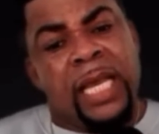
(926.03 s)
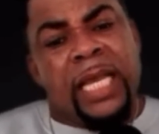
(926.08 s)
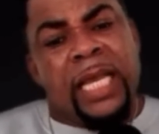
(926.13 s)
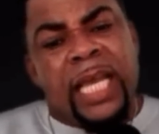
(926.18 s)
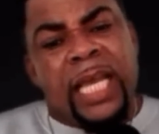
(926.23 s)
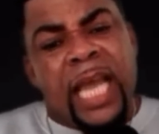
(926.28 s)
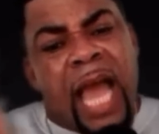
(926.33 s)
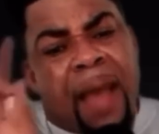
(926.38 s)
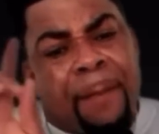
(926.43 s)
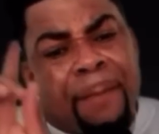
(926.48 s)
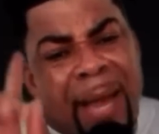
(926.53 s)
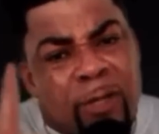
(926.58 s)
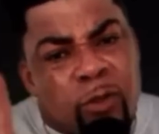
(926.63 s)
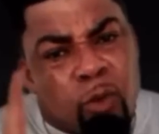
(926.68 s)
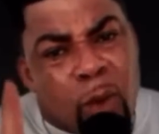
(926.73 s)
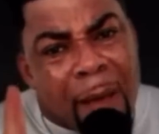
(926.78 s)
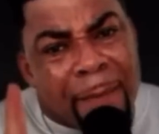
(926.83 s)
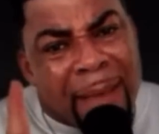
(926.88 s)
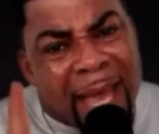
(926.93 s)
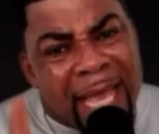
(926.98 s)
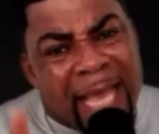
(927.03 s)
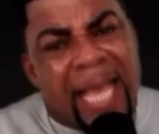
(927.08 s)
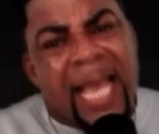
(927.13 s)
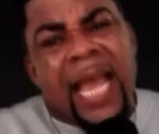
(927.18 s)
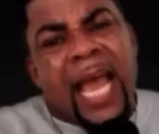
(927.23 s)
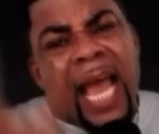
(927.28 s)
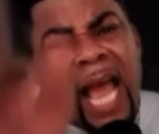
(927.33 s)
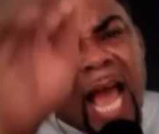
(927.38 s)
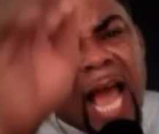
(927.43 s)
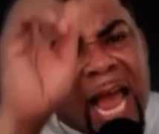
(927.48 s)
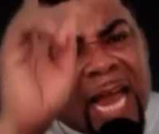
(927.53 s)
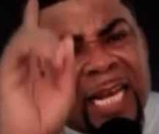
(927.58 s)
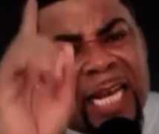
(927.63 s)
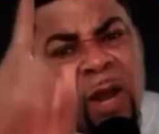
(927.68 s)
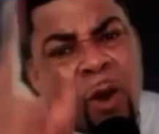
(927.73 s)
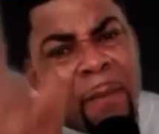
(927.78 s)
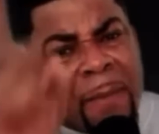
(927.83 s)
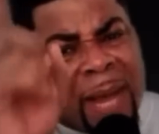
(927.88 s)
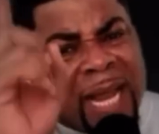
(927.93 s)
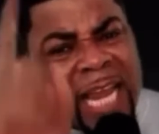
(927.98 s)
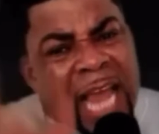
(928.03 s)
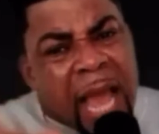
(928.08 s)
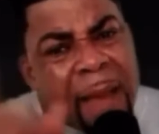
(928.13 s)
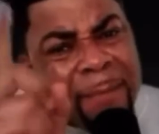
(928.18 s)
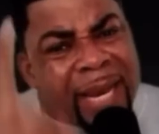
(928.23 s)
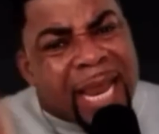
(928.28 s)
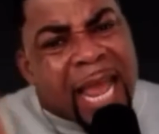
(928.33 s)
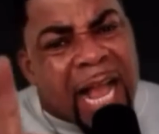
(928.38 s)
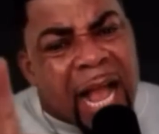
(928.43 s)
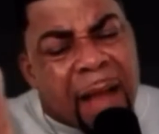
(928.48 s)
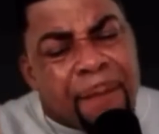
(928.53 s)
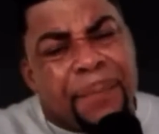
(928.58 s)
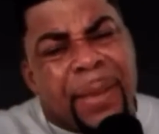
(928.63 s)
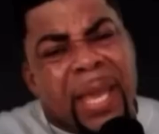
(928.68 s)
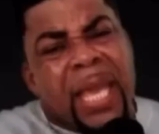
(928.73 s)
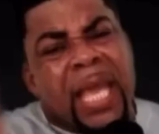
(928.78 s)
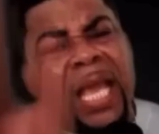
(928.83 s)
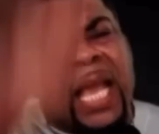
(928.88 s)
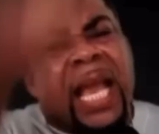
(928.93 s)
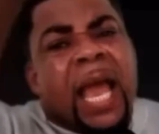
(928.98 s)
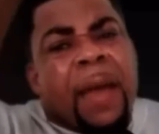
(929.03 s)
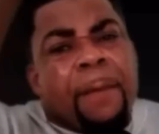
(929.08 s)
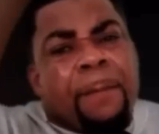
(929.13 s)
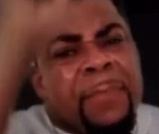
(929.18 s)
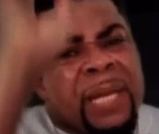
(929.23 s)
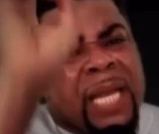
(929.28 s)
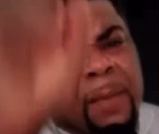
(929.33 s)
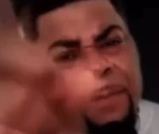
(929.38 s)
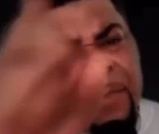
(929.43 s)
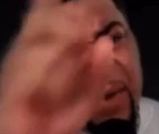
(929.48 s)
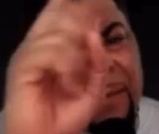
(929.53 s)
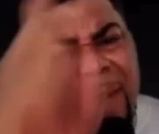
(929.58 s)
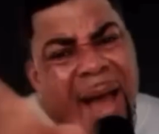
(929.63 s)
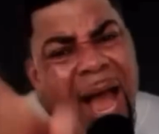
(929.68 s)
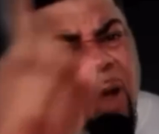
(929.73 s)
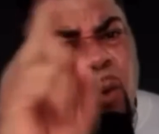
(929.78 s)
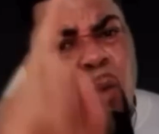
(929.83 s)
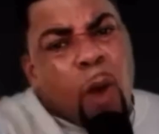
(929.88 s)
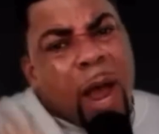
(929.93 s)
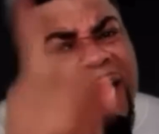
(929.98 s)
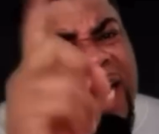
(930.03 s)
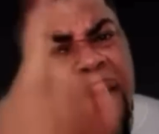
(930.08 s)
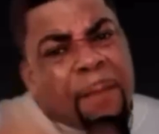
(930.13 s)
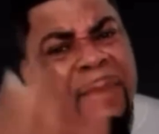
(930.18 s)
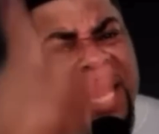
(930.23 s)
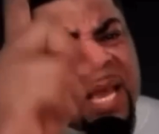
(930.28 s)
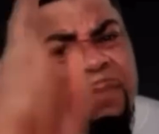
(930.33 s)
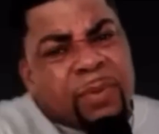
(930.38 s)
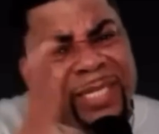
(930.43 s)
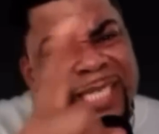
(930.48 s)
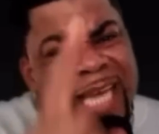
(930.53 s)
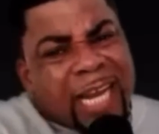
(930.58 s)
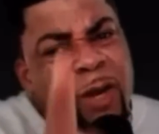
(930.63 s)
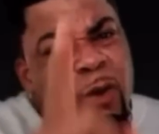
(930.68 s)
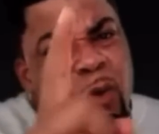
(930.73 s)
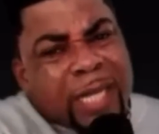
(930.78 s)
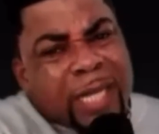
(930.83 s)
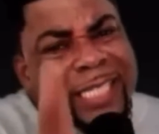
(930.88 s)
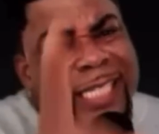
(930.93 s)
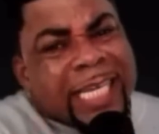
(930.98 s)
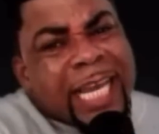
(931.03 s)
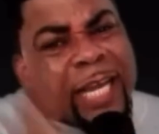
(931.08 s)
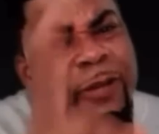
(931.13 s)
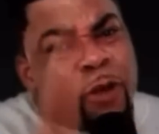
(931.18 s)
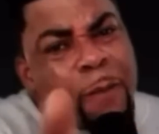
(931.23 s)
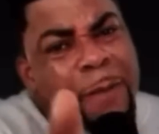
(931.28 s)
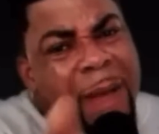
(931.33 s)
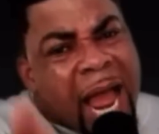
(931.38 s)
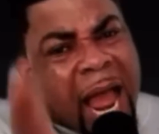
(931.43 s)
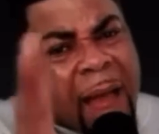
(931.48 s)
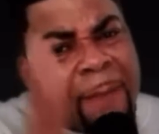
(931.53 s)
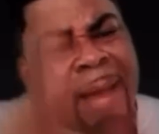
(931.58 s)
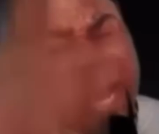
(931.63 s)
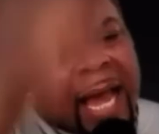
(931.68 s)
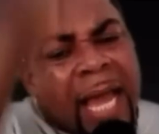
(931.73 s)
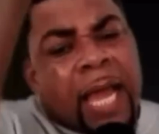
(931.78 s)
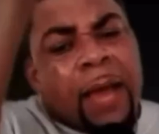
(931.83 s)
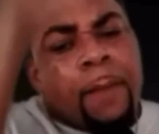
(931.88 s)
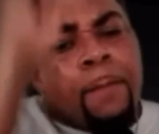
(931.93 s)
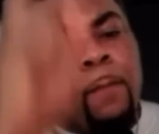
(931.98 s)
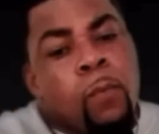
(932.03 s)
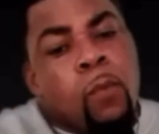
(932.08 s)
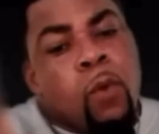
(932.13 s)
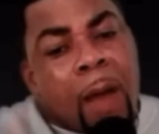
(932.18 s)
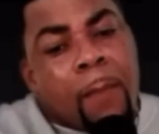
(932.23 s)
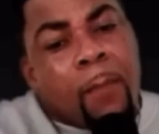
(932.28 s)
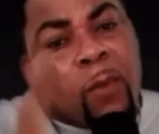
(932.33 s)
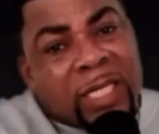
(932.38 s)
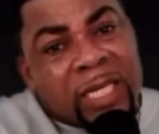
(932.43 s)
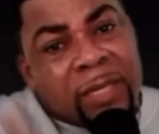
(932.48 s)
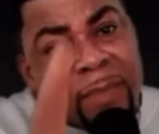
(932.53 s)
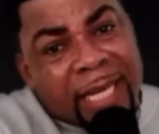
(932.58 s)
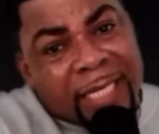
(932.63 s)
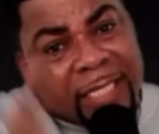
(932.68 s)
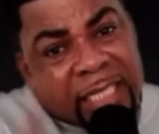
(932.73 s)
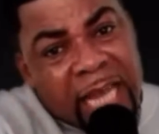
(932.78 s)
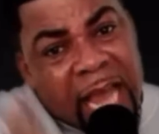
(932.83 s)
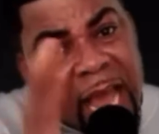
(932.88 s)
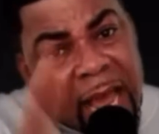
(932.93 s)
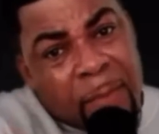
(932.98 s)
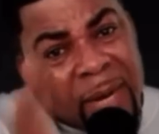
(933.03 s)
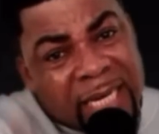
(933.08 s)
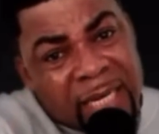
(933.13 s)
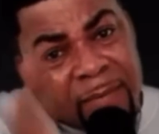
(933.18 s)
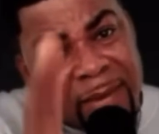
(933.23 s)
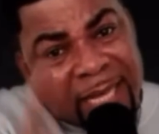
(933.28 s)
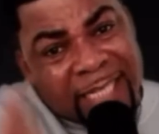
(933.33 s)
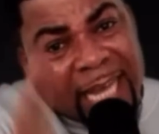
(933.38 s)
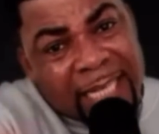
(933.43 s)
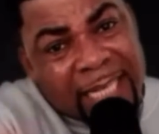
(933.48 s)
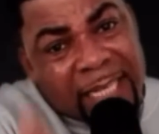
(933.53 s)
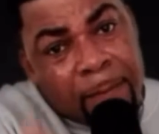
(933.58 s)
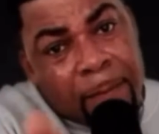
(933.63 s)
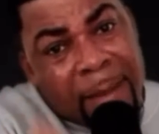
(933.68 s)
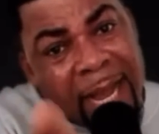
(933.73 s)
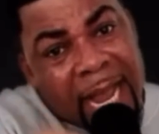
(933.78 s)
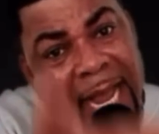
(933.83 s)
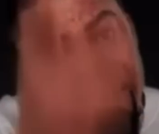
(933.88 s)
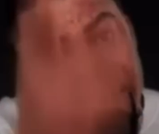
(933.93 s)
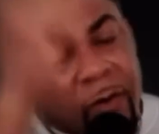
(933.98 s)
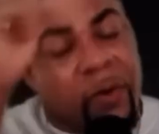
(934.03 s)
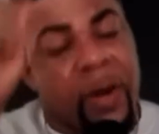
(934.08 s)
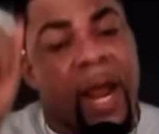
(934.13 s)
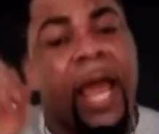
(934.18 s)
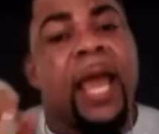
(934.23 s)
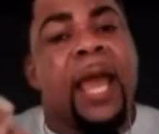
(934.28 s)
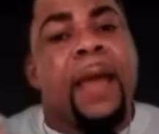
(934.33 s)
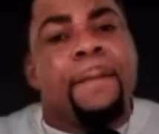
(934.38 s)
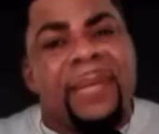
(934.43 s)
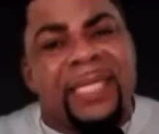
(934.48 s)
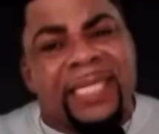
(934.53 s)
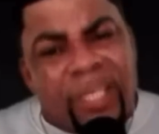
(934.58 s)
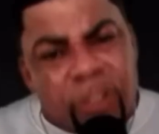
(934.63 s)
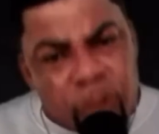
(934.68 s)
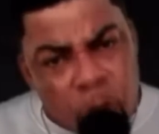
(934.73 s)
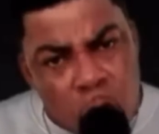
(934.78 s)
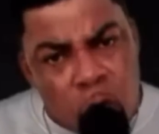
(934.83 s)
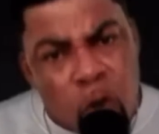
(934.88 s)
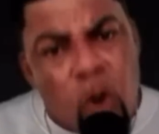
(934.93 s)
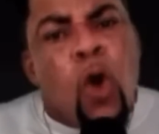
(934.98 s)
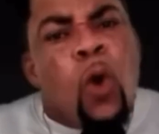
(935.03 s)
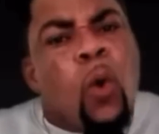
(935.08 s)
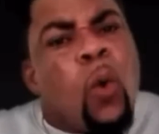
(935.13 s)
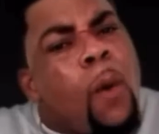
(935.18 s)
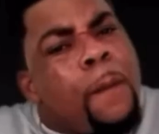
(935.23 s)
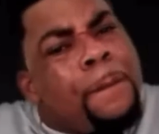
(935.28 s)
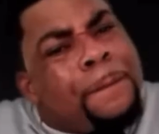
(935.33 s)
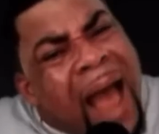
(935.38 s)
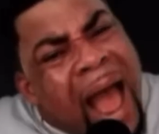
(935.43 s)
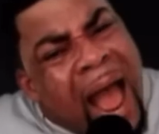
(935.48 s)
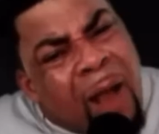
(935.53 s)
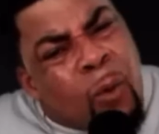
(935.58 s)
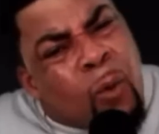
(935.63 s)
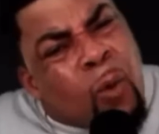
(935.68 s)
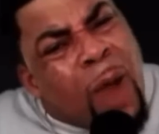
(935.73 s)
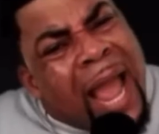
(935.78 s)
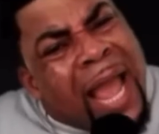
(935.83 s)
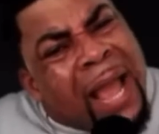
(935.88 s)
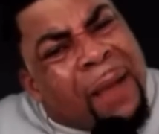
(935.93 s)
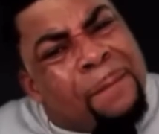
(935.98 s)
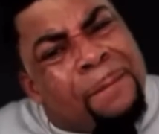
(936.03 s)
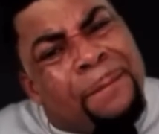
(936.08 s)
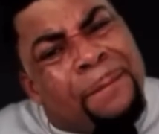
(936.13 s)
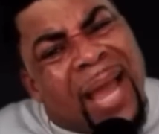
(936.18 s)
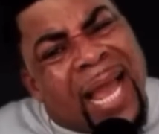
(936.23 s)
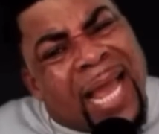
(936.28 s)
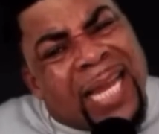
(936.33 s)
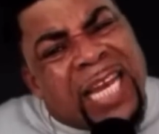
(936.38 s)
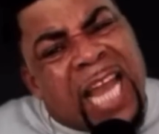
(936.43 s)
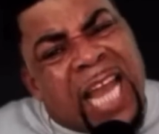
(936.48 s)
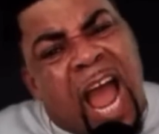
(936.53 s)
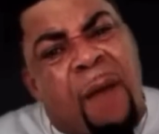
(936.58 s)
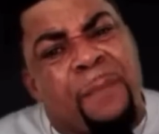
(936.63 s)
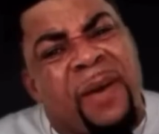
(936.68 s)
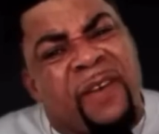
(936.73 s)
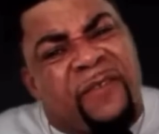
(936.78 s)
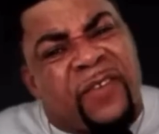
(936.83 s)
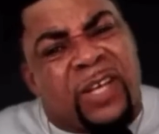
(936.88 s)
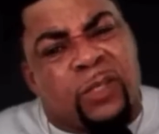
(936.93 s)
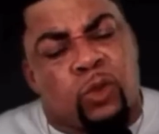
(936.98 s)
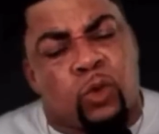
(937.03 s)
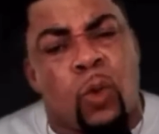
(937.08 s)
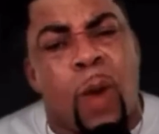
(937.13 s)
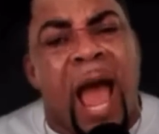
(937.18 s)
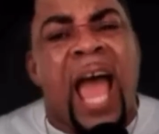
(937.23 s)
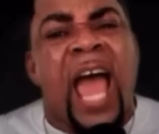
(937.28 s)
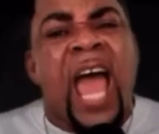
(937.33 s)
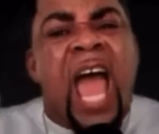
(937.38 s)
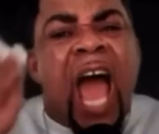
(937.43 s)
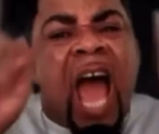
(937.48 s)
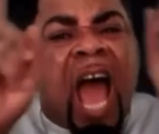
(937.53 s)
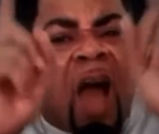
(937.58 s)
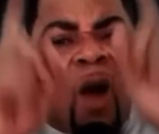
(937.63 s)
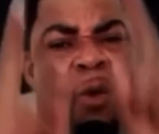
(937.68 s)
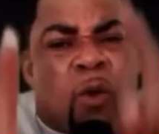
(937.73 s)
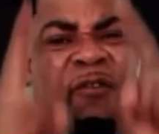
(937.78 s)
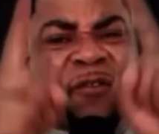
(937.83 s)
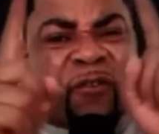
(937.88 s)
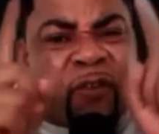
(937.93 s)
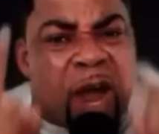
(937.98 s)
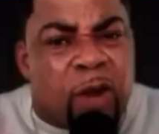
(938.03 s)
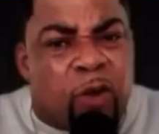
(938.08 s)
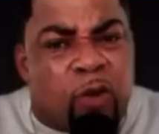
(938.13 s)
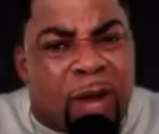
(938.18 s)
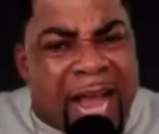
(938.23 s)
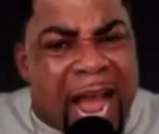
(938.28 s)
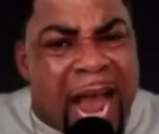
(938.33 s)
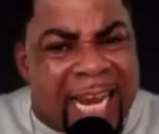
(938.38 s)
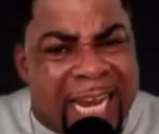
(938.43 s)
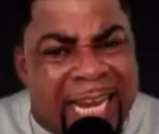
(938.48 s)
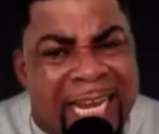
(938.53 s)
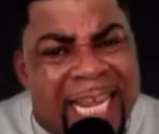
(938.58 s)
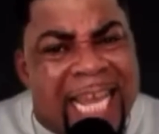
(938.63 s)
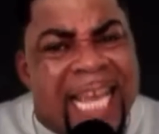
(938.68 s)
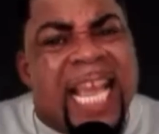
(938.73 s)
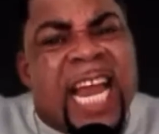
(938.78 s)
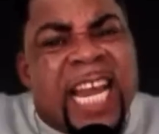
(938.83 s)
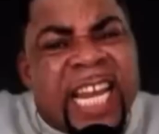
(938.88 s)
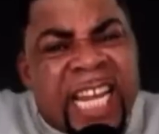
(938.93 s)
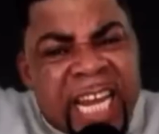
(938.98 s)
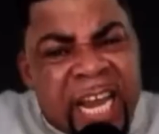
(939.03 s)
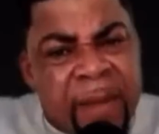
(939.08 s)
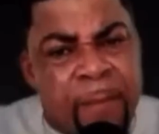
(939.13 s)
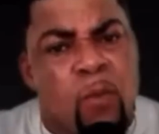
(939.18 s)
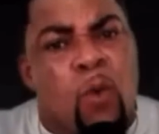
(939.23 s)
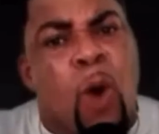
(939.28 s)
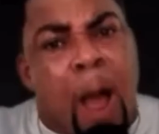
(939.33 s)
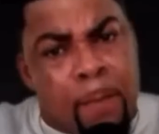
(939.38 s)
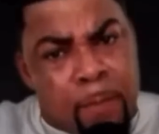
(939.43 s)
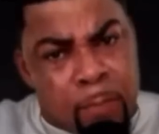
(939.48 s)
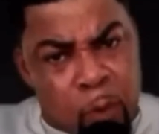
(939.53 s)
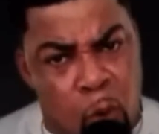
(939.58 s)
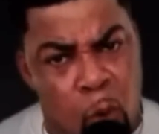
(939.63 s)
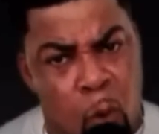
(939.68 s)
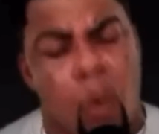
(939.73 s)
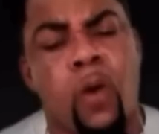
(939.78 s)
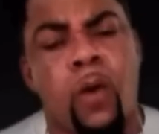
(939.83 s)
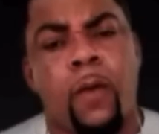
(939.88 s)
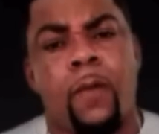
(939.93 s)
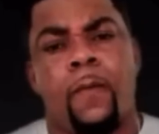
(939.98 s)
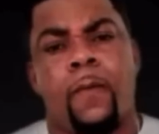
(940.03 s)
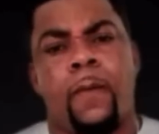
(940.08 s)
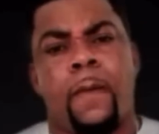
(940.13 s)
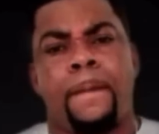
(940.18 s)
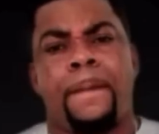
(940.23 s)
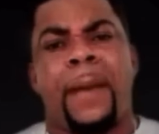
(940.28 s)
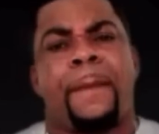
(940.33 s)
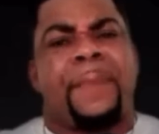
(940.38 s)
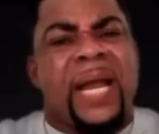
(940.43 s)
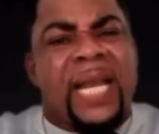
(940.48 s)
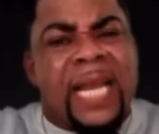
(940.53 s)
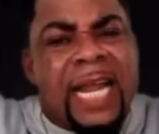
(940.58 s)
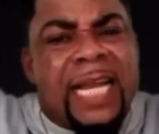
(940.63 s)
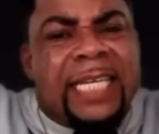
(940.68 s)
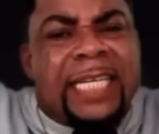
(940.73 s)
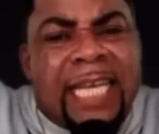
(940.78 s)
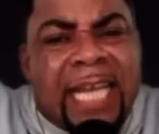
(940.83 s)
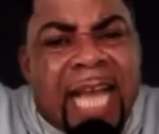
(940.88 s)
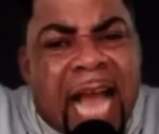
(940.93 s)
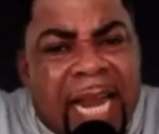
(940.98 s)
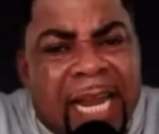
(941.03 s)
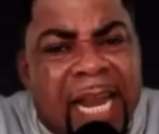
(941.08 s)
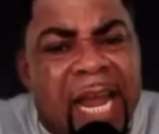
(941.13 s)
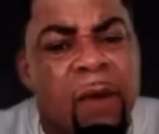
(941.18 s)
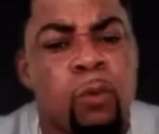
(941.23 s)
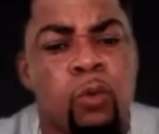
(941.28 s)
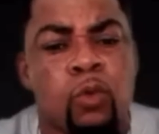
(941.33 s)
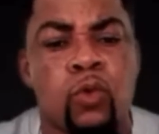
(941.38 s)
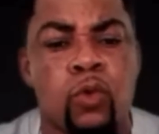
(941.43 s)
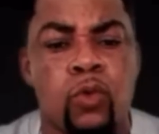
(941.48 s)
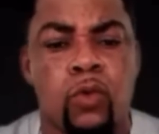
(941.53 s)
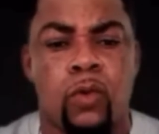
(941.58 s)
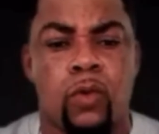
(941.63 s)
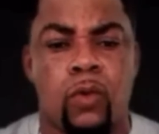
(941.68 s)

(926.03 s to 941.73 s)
Yeah, but you are now many abria campaign. Ni papa akwa na me busa the question ye Mahama. Mo amodi mechia chambaka no kre. Mr. John, uba kwan pen na abefa so a Akufo-Addo Canada ye nim wabro. Papa ne digana wu.